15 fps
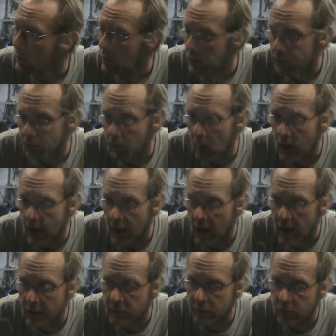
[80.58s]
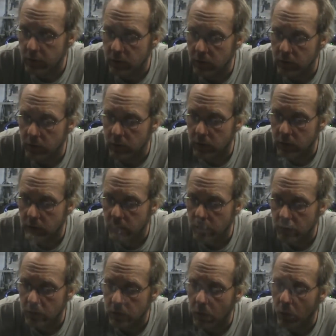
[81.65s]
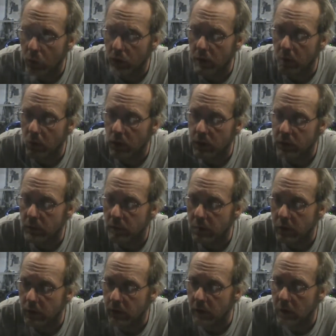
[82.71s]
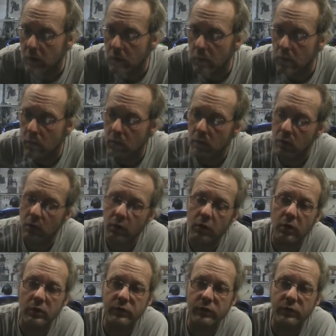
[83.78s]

You have the right attitude, you can go anywhere, do anything. You're